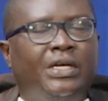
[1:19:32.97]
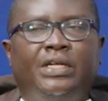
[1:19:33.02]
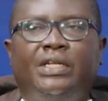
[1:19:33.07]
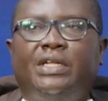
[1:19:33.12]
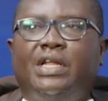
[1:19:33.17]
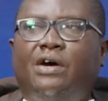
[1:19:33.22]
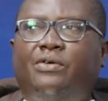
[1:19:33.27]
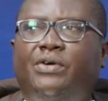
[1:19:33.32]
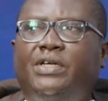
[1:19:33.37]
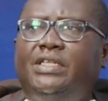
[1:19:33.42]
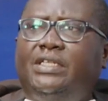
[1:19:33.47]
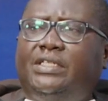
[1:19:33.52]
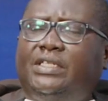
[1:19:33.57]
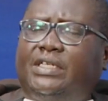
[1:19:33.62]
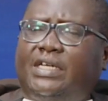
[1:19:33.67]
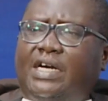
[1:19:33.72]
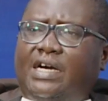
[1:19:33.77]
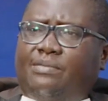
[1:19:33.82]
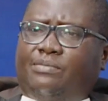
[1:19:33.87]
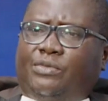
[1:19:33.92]
Now, when it
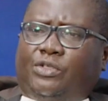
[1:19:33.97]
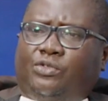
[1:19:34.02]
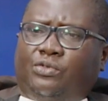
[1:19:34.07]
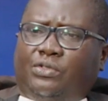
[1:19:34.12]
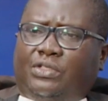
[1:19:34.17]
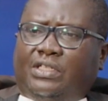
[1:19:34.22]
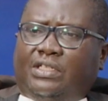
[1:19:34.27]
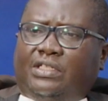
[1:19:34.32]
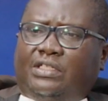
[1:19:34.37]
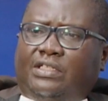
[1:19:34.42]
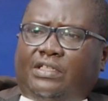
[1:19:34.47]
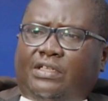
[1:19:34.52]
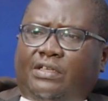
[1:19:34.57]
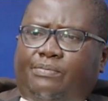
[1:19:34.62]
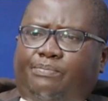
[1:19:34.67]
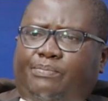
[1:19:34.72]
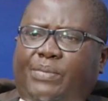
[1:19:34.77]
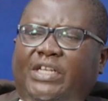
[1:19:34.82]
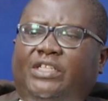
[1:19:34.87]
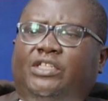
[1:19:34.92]
comes to this
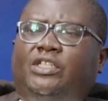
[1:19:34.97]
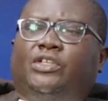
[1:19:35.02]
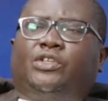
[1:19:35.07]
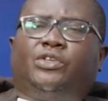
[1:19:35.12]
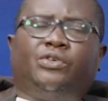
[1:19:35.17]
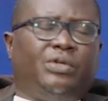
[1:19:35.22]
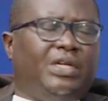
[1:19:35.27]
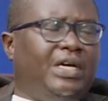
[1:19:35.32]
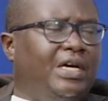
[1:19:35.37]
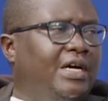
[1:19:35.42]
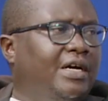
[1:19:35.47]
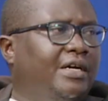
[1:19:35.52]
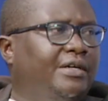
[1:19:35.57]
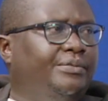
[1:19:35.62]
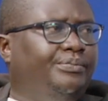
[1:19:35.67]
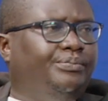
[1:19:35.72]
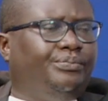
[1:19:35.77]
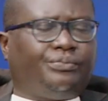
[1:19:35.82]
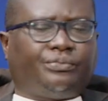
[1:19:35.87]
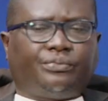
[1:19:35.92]
particular
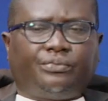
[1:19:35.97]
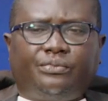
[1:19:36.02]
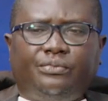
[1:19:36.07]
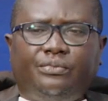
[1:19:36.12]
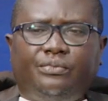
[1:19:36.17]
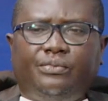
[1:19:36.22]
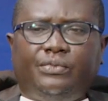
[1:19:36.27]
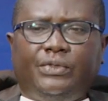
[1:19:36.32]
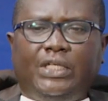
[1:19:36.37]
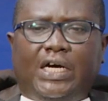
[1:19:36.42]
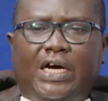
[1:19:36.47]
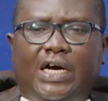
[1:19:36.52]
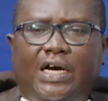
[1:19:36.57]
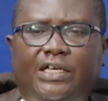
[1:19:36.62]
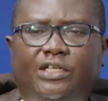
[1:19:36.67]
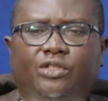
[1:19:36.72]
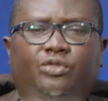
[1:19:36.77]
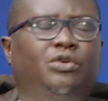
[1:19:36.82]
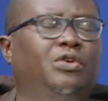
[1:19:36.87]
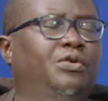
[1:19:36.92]

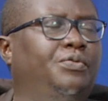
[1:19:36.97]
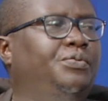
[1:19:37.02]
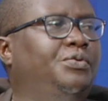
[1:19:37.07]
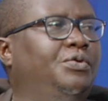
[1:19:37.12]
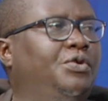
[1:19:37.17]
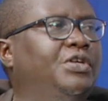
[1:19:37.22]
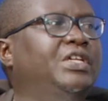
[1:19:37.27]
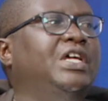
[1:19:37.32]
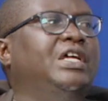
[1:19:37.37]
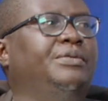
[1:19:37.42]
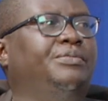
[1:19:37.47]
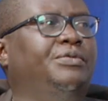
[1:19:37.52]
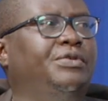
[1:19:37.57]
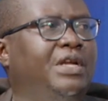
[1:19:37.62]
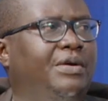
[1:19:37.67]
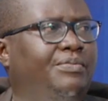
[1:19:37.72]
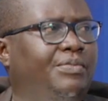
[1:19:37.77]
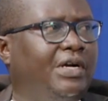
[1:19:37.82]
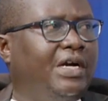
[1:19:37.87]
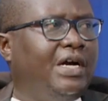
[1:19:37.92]
issue of Honorable
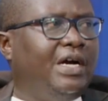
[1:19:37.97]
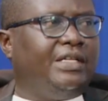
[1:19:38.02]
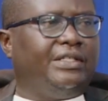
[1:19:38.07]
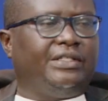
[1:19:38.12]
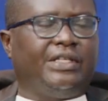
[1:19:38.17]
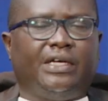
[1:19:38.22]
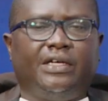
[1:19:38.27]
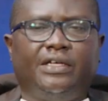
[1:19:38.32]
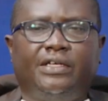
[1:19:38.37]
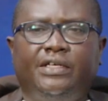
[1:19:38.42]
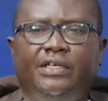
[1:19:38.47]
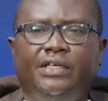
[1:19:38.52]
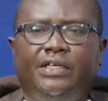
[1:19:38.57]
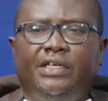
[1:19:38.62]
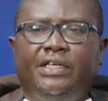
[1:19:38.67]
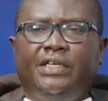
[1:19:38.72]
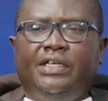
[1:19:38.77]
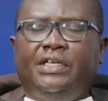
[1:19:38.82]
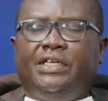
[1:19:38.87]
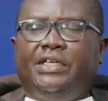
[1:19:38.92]
Namuganza,
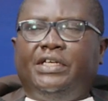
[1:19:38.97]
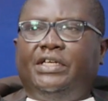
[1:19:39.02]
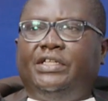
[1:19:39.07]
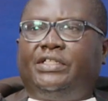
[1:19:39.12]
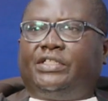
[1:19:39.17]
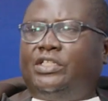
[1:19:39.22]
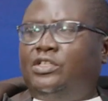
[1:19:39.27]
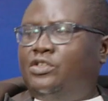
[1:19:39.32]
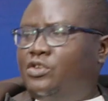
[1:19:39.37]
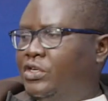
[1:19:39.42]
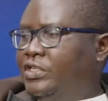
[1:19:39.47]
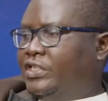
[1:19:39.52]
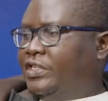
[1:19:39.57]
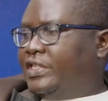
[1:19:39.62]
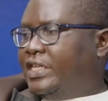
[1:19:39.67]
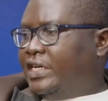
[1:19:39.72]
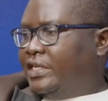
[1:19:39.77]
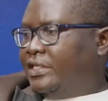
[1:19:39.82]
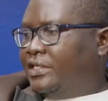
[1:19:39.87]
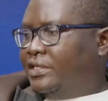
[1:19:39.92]
it's not
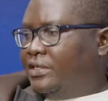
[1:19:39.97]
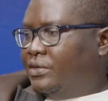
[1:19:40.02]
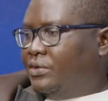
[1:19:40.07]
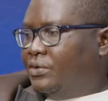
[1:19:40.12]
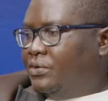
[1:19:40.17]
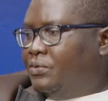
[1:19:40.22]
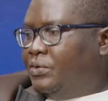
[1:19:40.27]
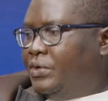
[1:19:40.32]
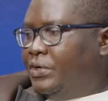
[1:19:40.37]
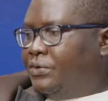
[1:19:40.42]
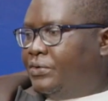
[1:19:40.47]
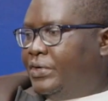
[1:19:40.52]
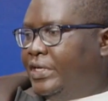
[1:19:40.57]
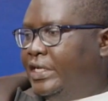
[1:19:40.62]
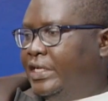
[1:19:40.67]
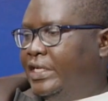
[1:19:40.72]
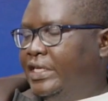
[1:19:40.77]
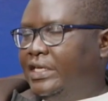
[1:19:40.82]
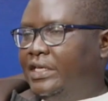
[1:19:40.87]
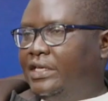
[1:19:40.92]
that we
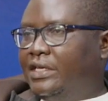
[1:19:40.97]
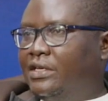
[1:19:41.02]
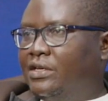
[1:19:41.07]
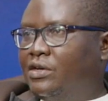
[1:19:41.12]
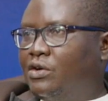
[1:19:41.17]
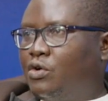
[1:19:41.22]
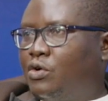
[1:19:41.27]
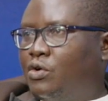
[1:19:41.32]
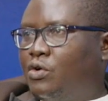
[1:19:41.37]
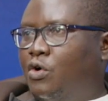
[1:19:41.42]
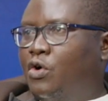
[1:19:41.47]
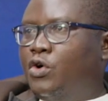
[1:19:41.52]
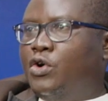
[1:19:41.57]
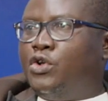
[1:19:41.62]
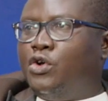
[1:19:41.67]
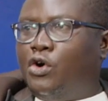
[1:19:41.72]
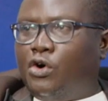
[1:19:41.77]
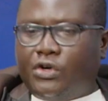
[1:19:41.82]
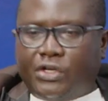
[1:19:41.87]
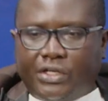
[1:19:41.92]
really
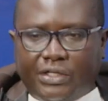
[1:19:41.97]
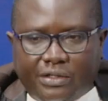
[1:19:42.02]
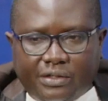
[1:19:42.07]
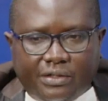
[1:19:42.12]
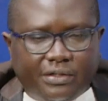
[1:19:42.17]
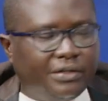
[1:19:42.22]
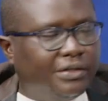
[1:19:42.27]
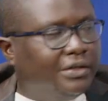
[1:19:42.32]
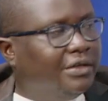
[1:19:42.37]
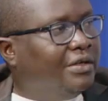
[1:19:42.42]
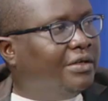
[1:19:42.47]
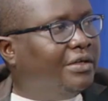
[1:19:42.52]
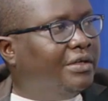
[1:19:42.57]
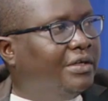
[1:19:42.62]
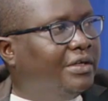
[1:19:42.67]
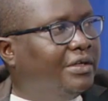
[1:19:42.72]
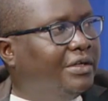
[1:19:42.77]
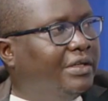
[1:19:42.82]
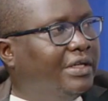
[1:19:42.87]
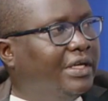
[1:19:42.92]
condone
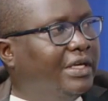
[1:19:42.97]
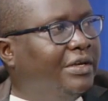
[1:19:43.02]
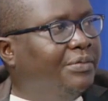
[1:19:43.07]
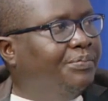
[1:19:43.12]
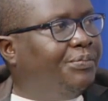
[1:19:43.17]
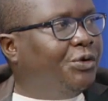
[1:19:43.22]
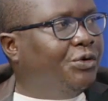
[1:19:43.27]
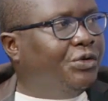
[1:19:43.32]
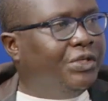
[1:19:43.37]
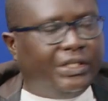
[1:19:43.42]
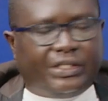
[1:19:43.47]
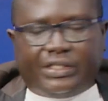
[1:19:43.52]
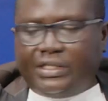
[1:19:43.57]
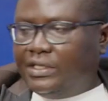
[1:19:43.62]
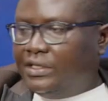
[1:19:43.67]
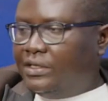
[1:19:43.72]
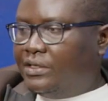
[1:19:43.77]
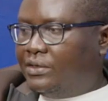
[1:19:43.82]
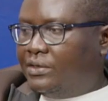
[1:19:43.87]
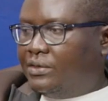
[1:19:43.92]
the
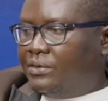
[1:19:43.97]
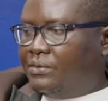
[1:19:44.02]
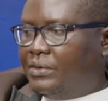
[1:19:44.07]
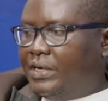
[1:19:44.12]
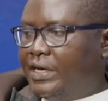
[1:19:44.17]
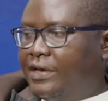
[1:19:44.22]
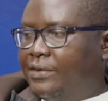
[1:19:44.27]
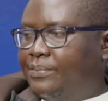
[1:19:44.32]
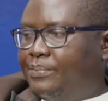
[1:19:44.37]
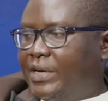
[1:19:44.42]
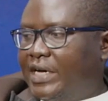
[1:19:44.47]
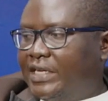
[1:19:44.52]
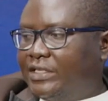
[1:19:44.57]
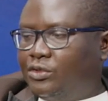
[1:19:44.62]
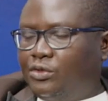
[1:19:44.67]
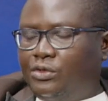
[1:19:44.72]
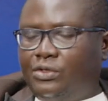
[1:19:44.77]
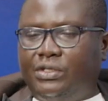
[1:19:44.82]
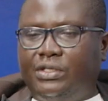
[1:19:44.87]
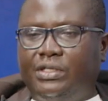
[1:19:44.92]
impunity where a
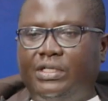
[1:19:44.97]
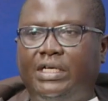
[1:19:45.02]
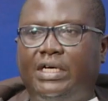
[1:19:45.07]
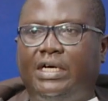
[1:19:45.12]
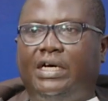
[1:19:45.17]
person,